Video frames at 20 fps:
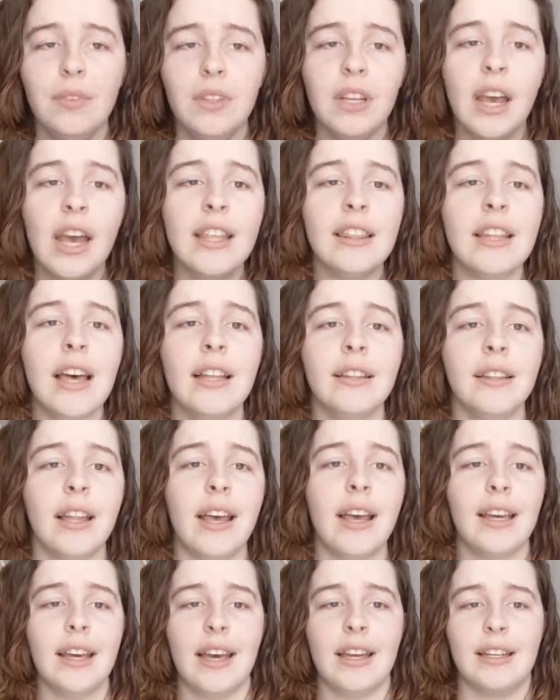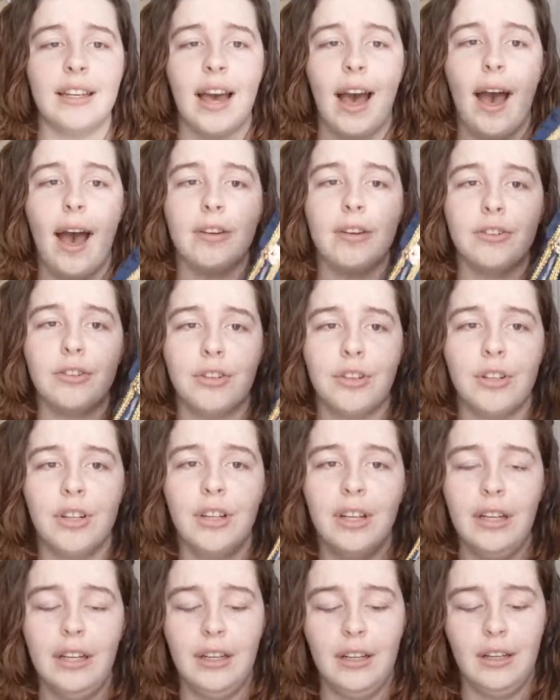And then attach
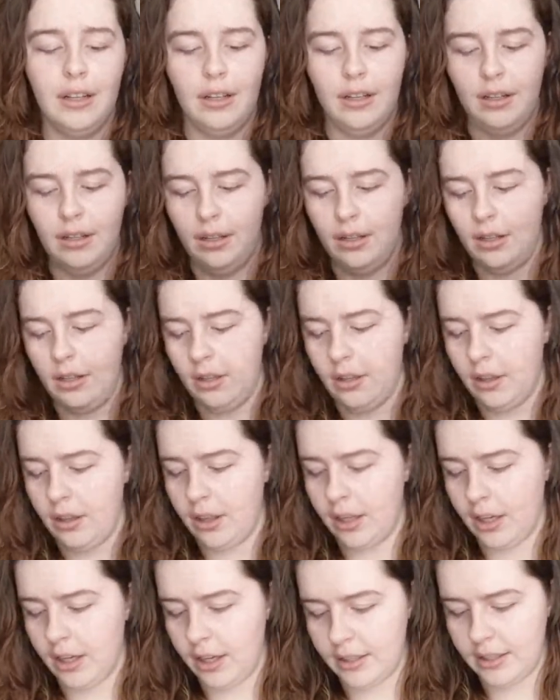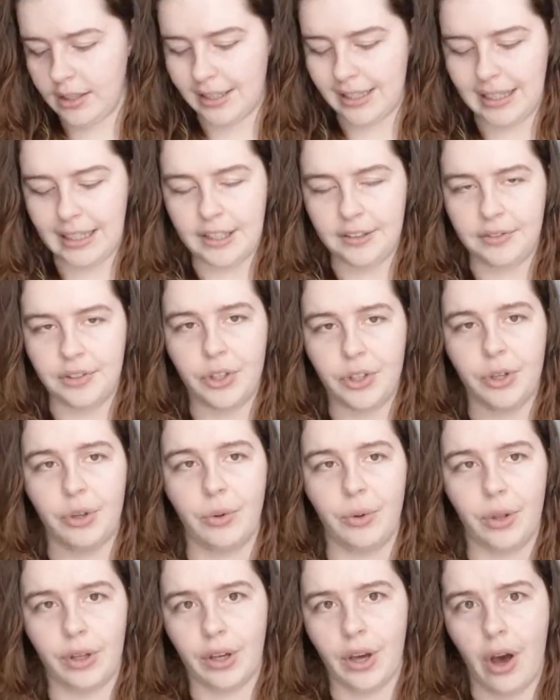the sleeves
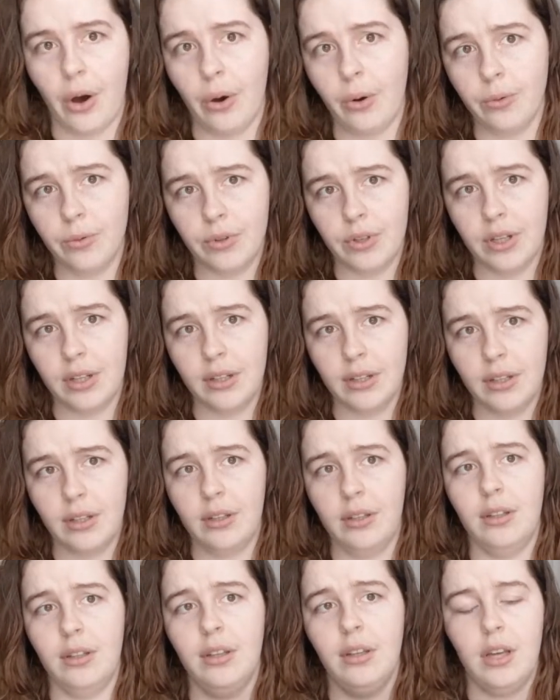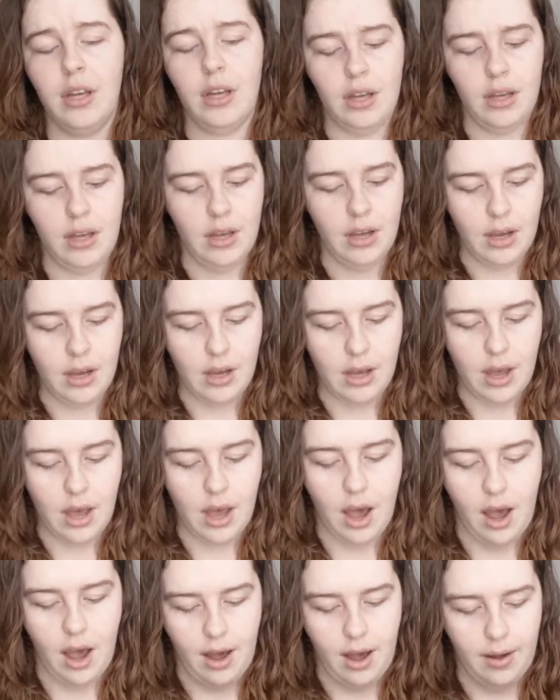to the coat.
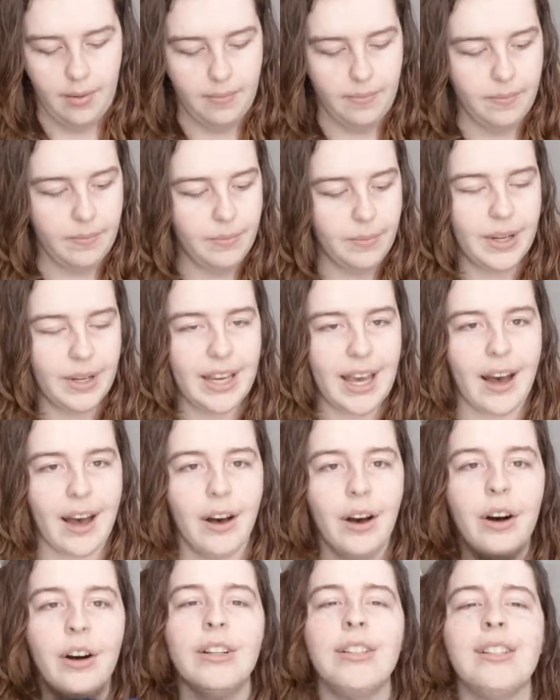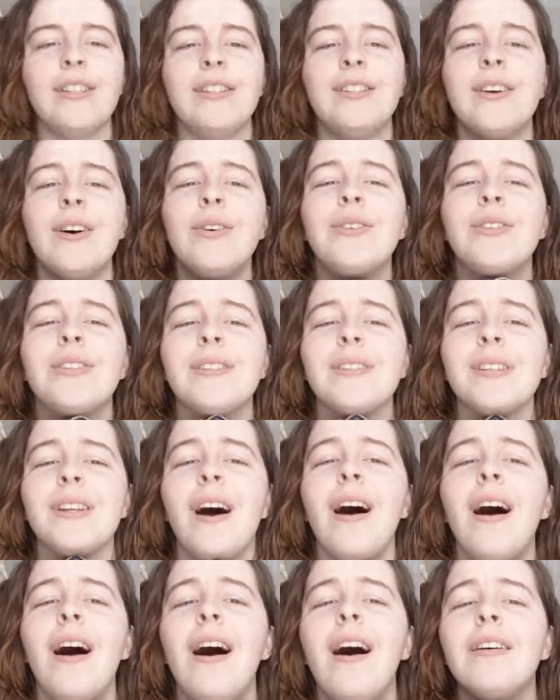But yeah, oh, so
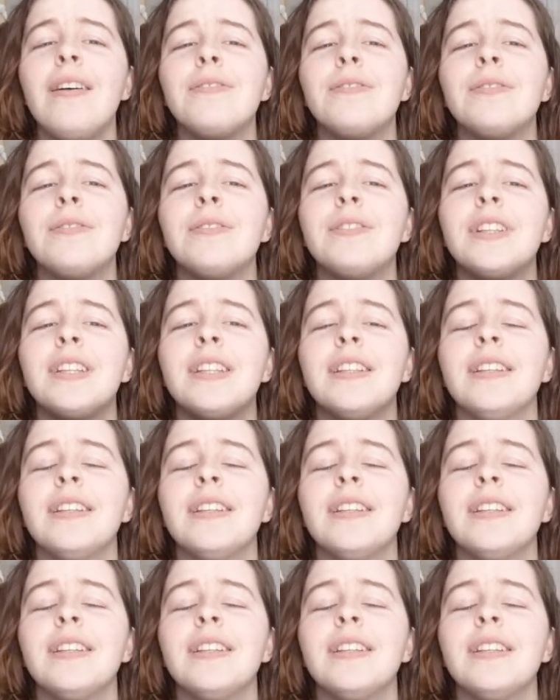soft.